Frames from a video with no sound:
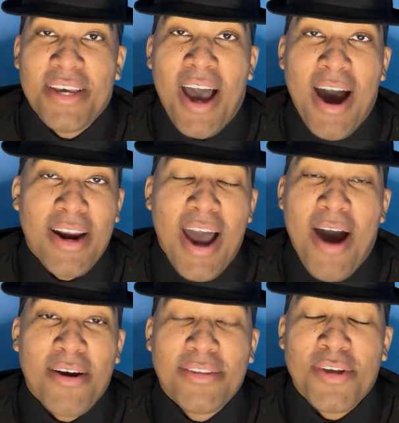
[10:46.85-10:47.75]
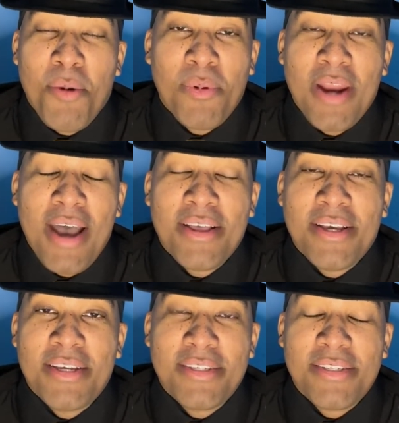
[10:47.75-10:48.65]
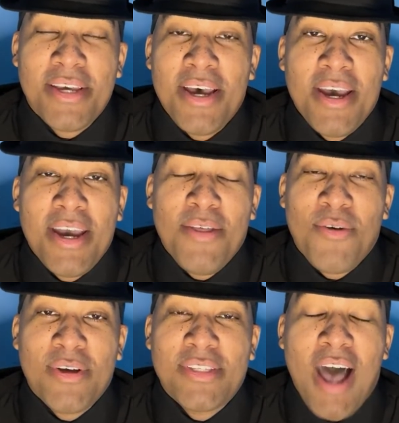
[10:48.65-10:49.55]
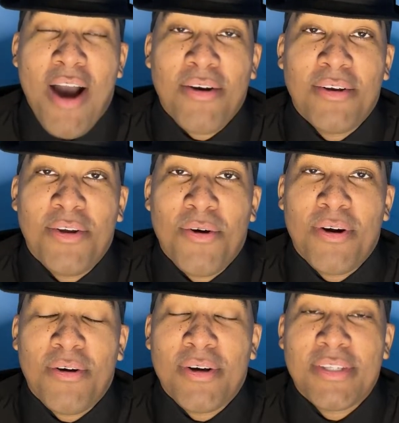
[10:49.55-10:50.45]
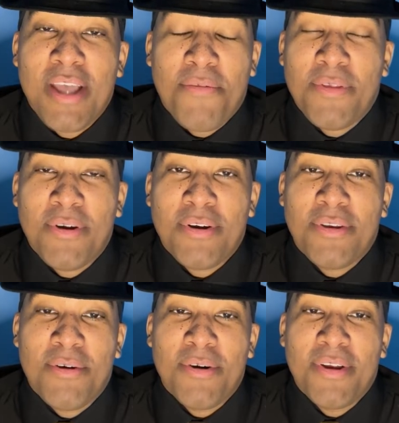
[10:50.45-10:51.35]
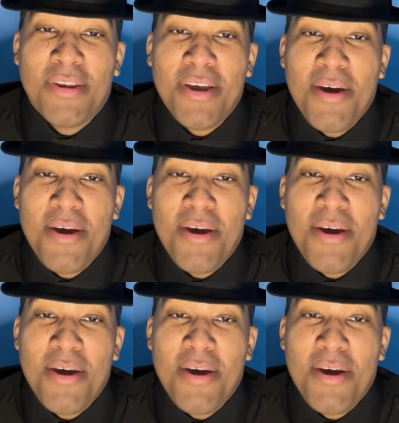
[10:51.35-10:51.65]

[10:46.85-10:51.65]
I would interpret that as either he's not going to do it or he's definitely going to do it.